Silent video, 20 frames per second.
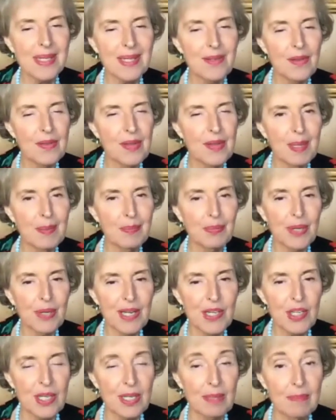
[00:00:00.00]
under the
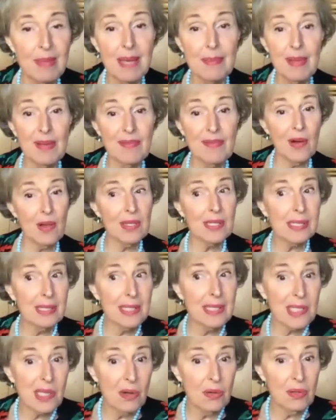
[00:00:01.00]
impression, maybe falsely,
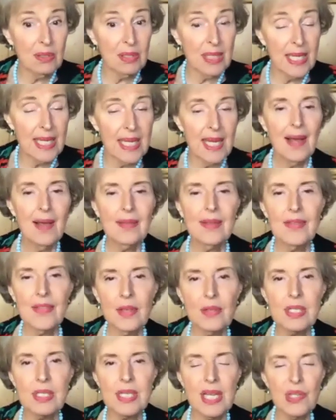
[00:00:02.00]
totally, that
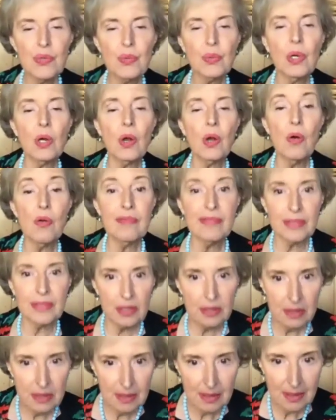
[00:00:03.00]
those days were over.
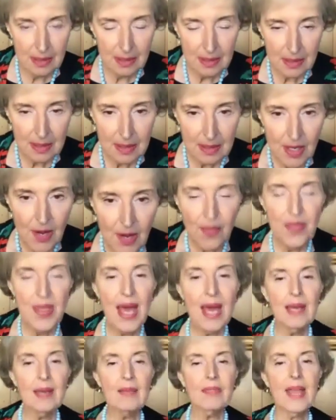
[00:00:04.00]

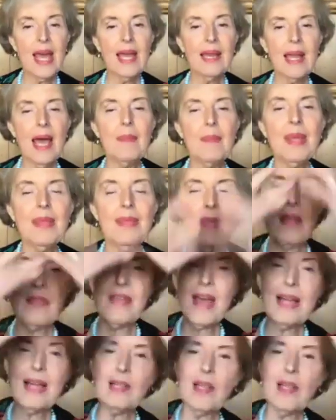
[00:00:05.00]
That I mean that